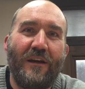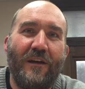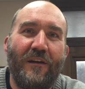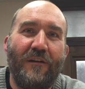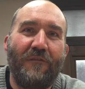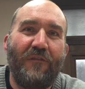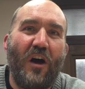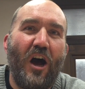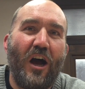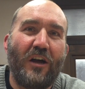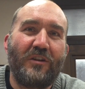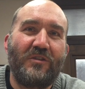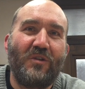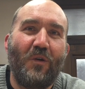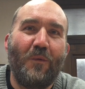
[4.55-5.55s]
of
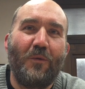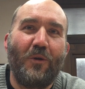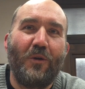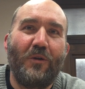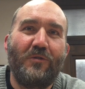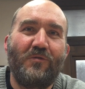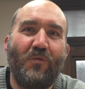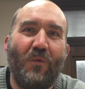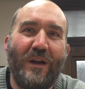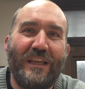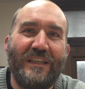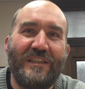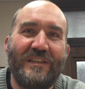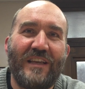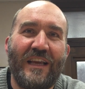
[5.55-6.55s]
October
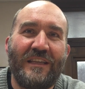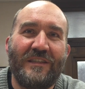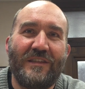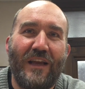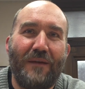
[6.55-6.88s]
26th.